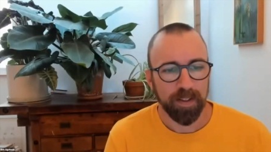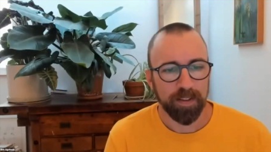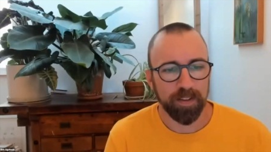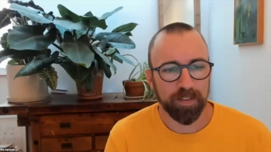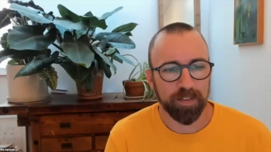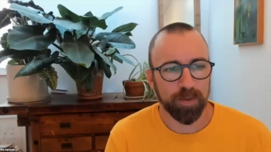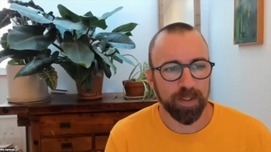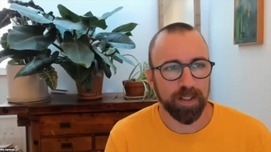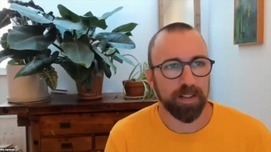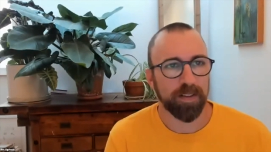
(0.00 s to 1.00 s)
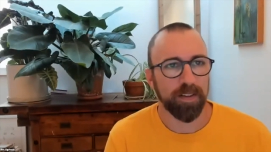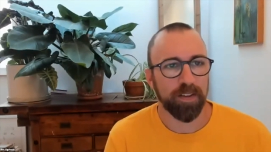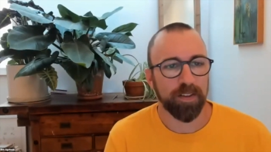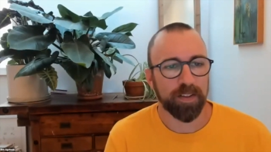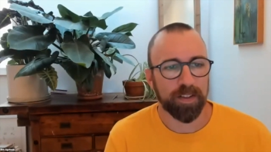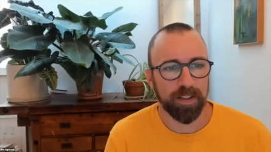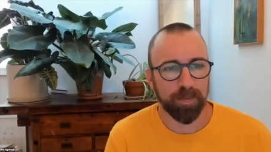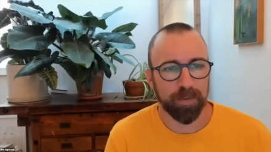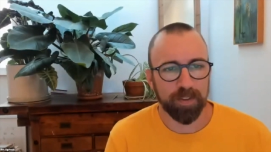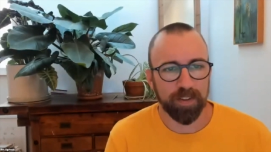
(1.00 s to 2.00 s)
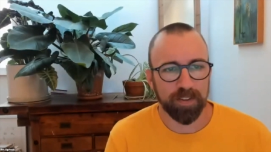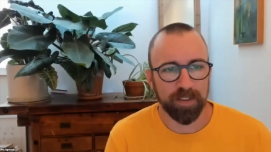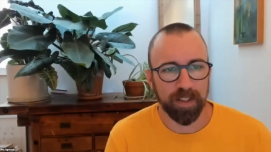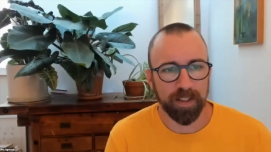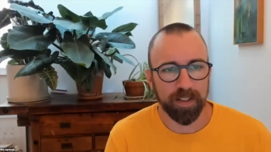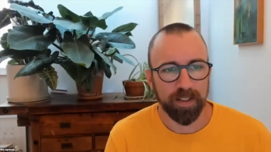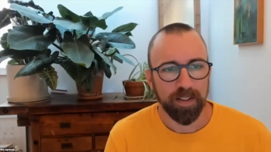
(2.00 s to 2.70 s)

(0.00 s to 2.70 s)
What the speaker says: just doing a little GitHub search, like